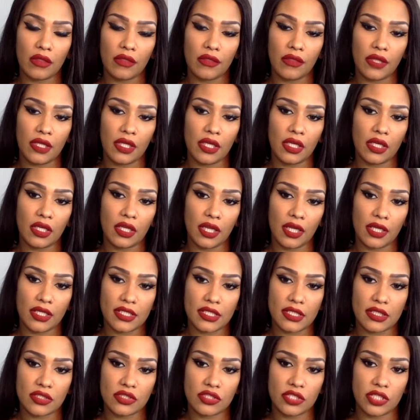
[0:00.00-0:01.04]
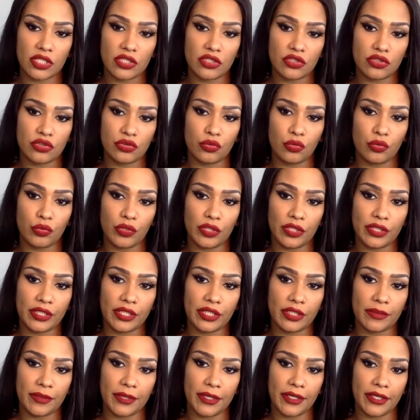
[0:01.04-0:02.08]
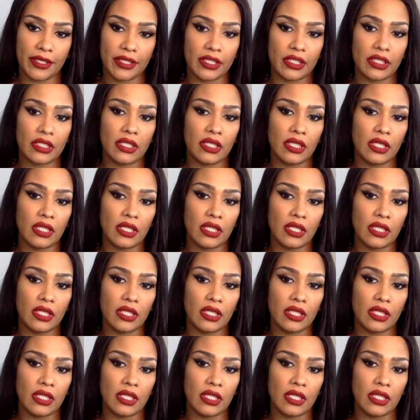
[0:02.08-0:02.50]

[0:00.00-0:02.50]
then I suggest you really think about it